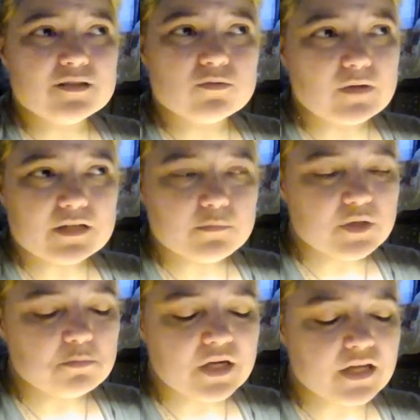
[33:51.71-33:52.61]
don't
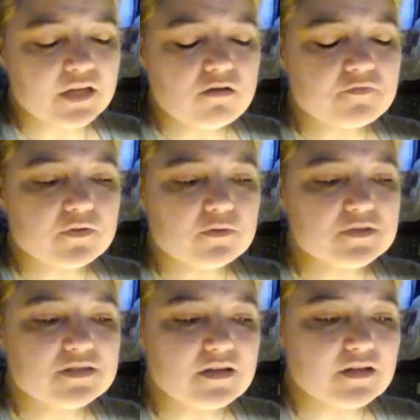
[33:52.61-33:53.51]
recommend buying off of those
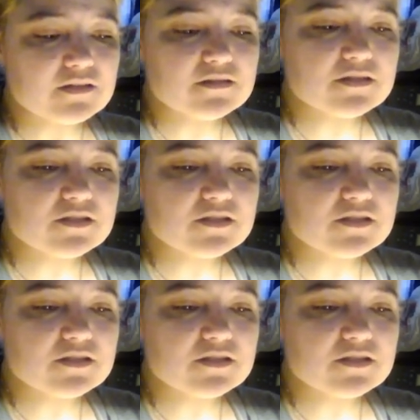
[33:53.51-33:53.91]
sites